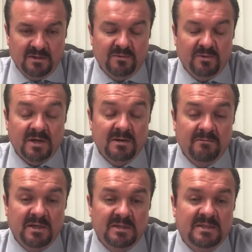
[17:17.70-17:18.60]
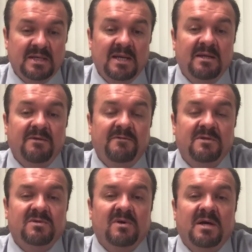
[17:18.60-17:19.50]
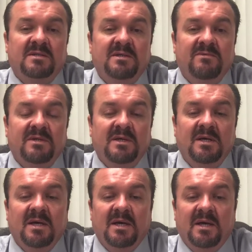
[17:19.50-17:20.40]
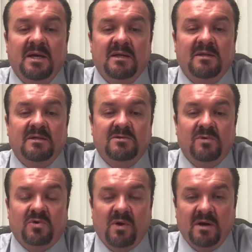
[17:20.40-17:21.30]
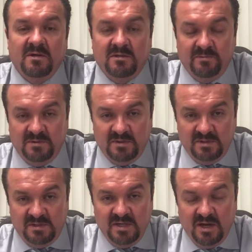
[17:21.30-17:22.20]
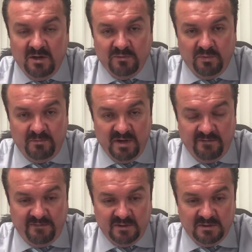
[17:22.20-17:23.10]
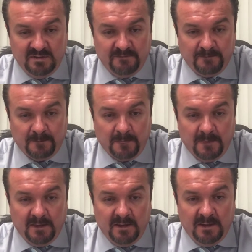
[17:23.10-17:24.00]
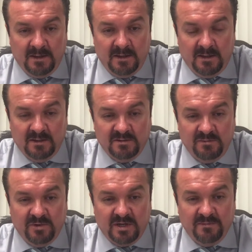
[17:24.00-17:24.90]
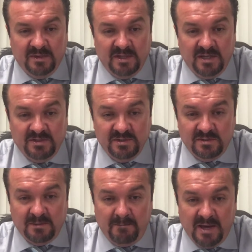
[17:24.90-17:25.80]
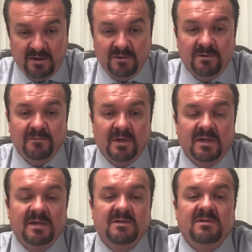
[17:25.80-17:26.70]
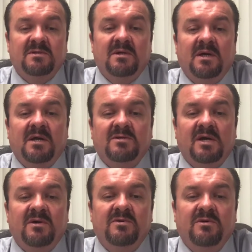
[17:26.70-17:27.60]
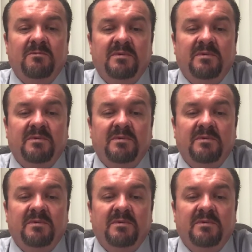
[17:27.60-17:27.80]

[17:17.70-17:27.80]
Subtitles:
recommended daily physical activity that's required to see healthful benefits. Some recommendations: the battle against childhood